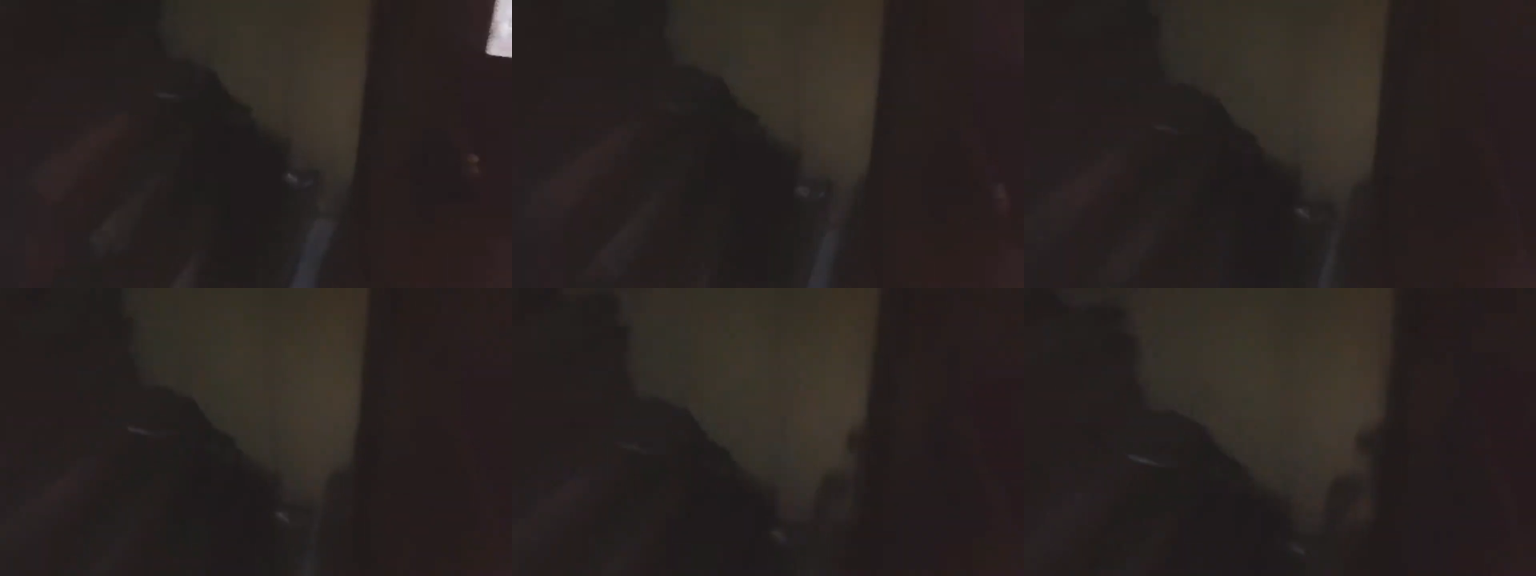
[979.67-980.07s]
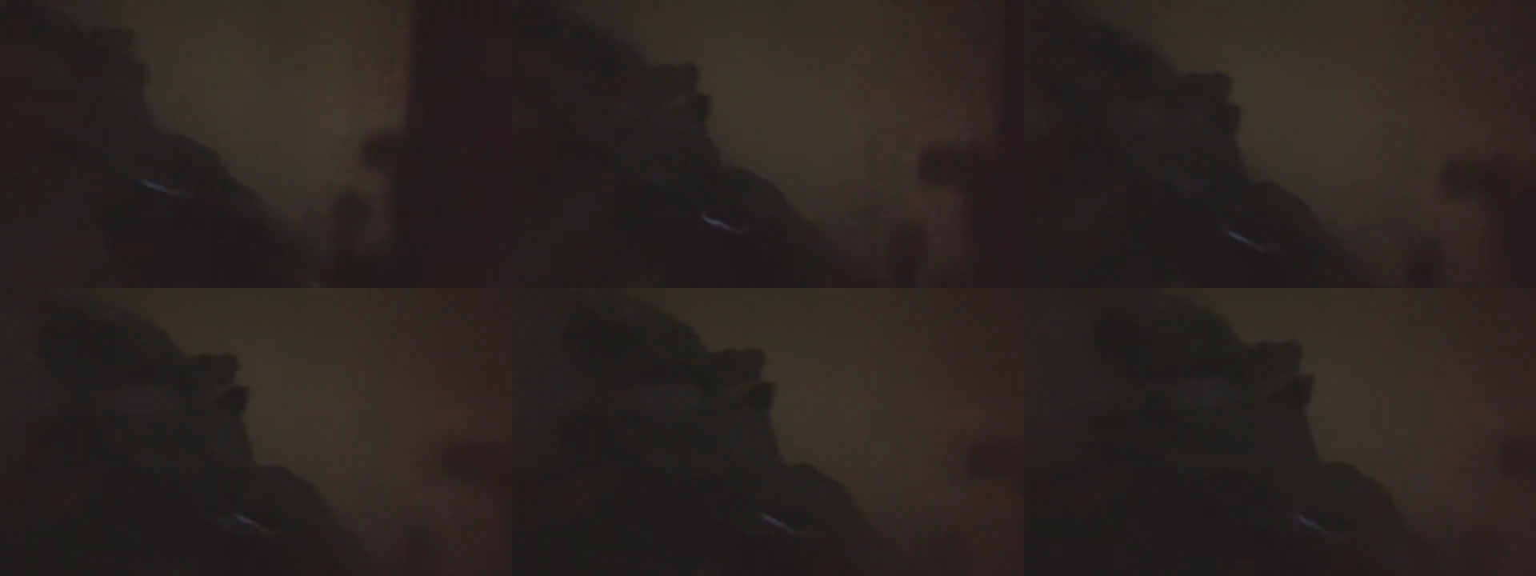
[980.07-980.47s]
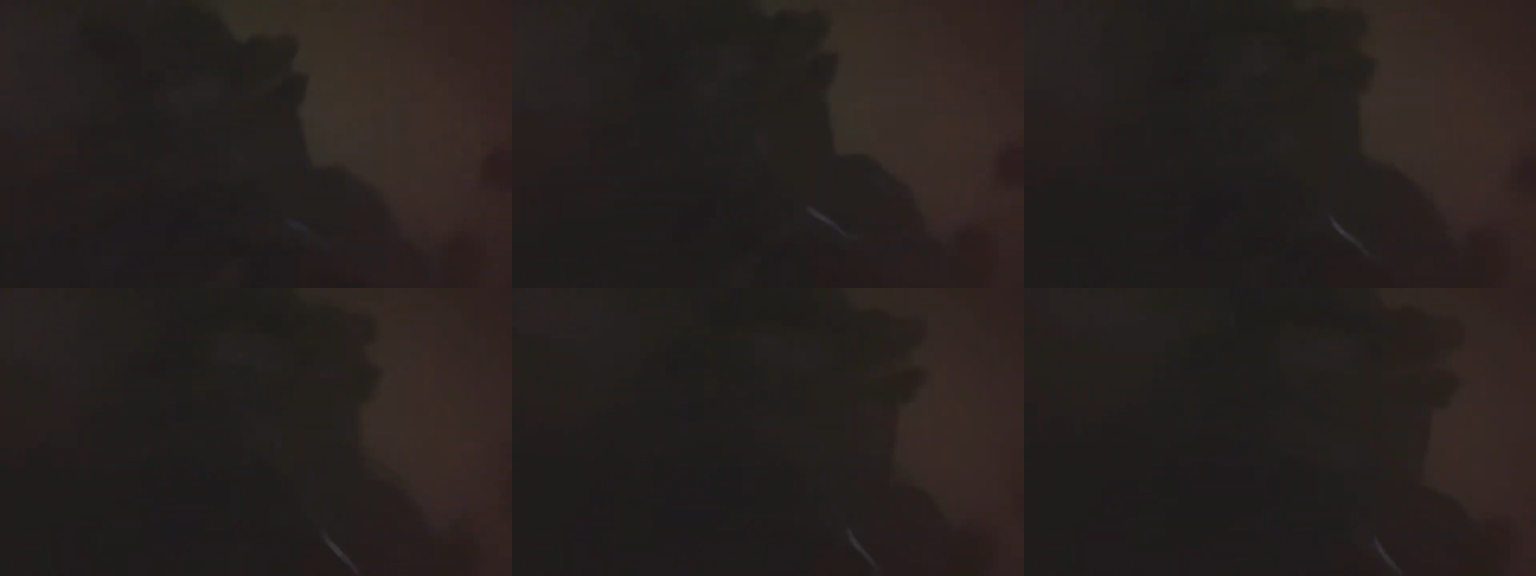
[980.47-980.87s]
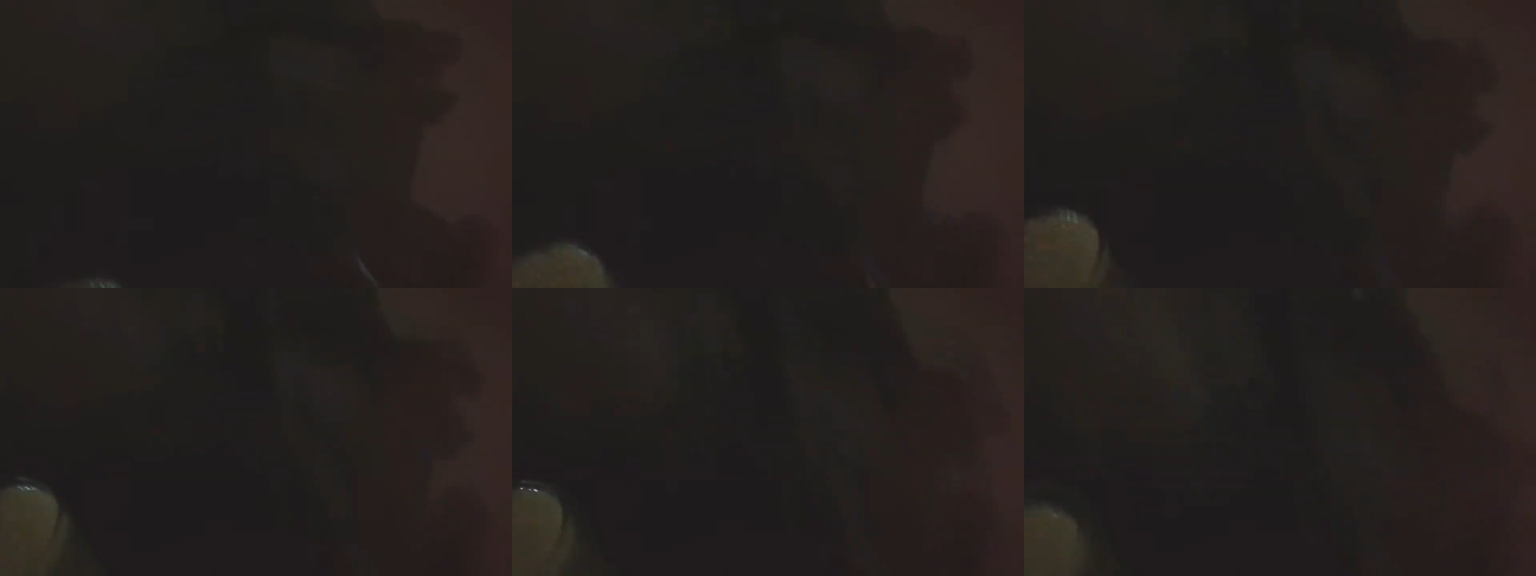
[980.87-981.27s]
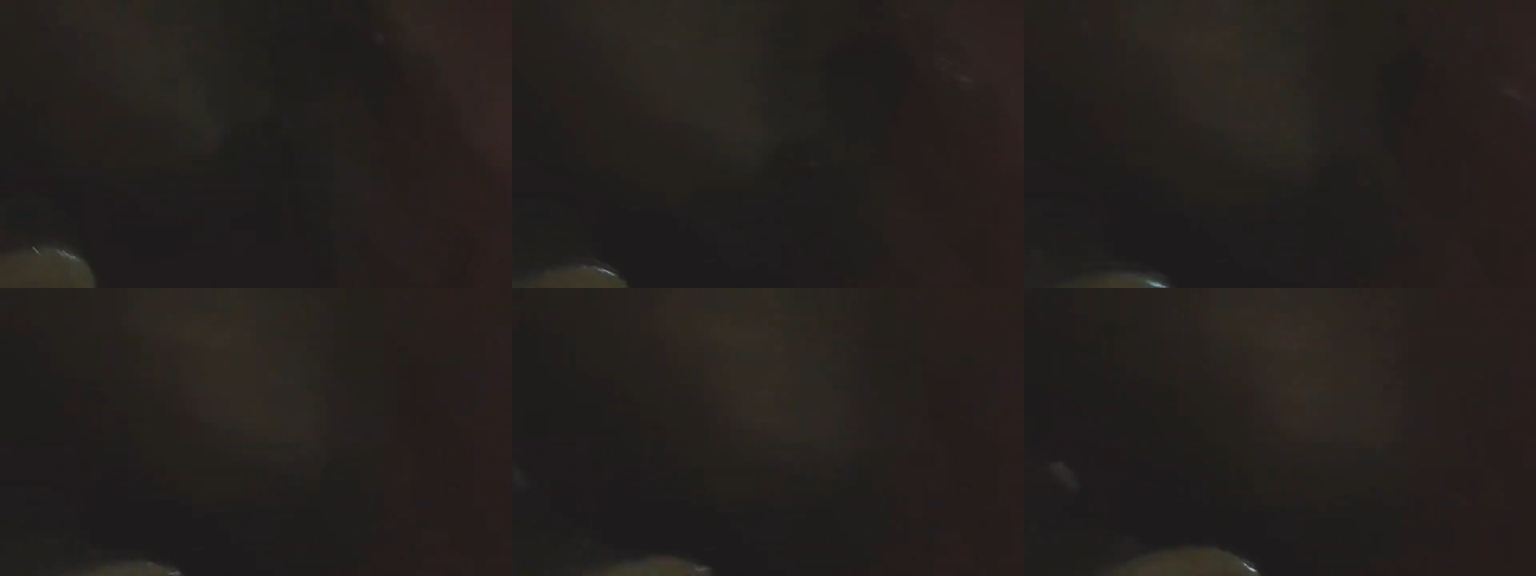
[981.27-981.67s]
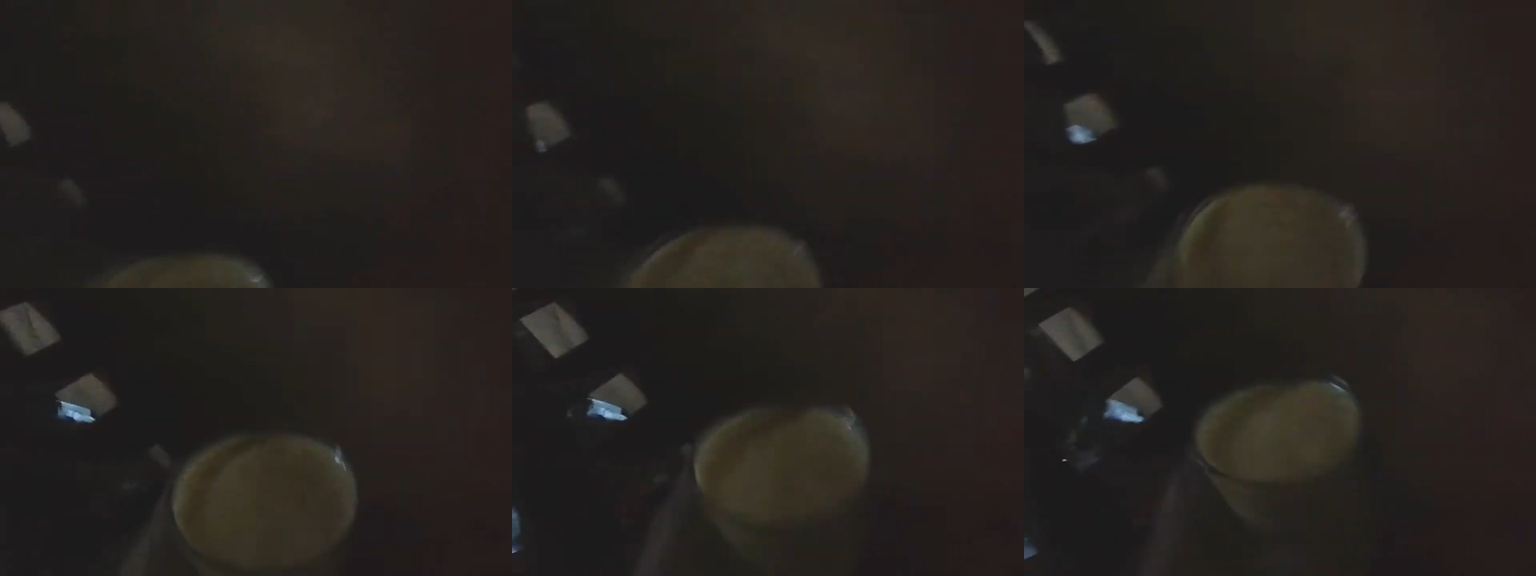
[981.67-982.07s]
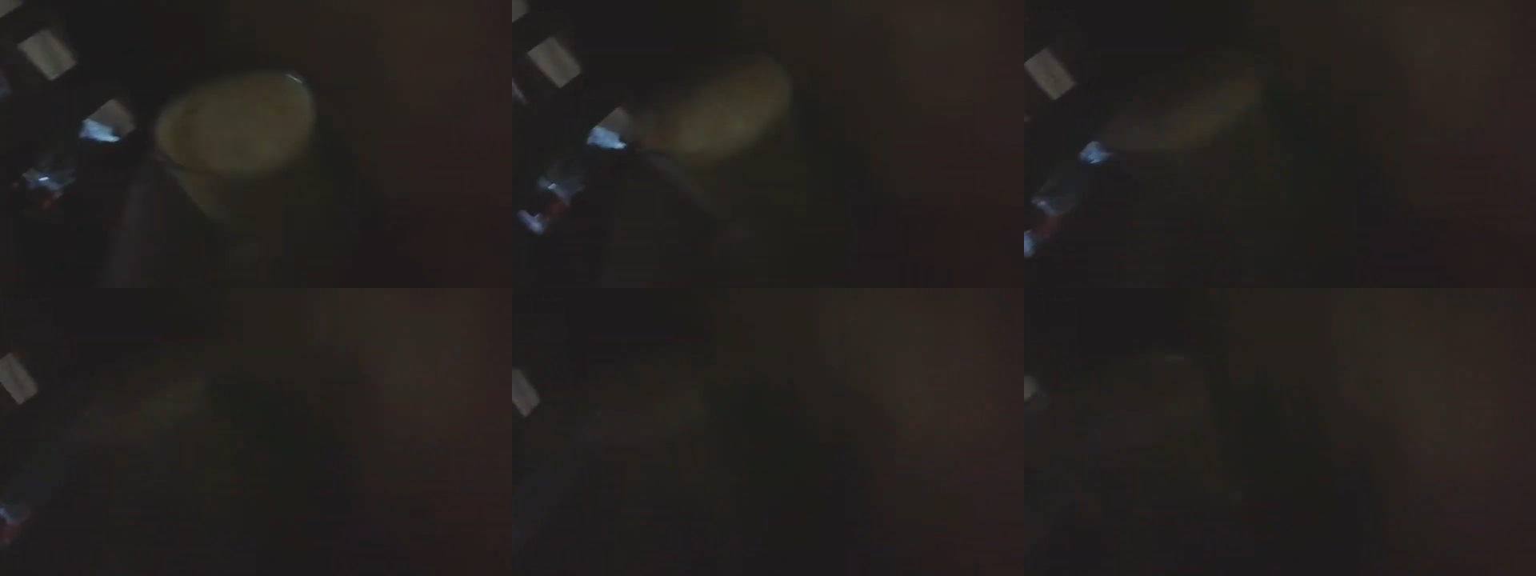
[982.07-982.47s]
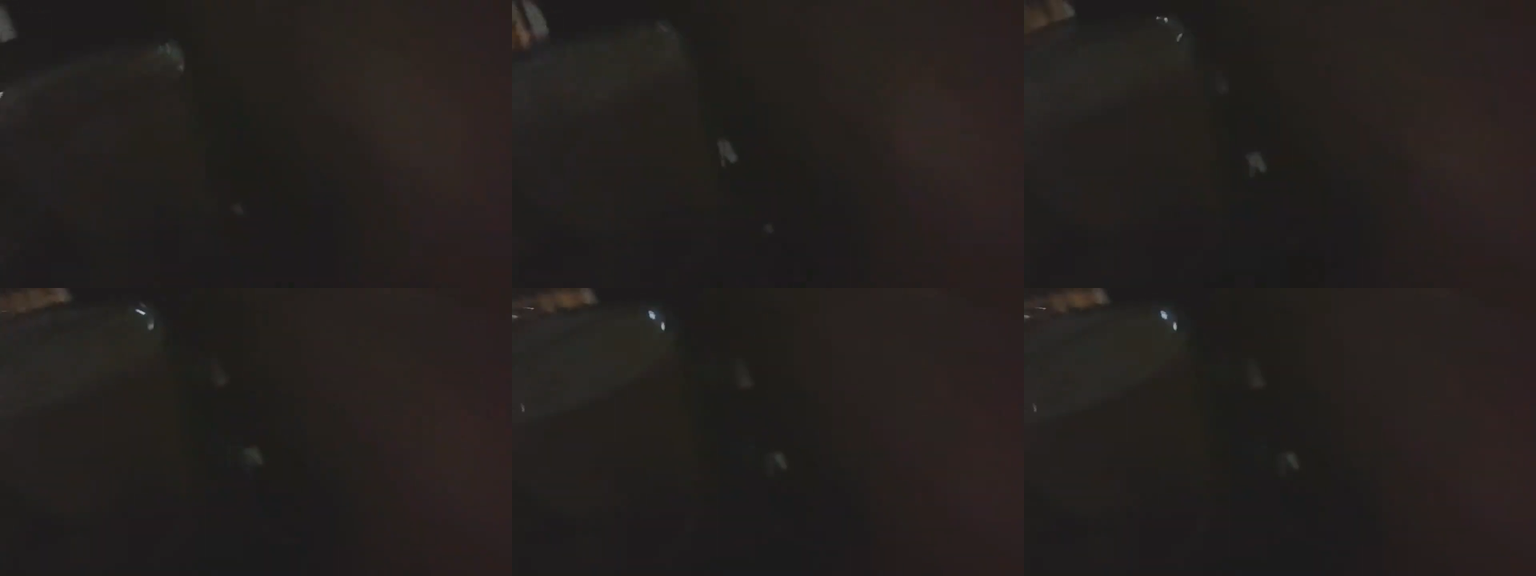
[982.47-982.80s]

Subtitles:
(no speaker visible)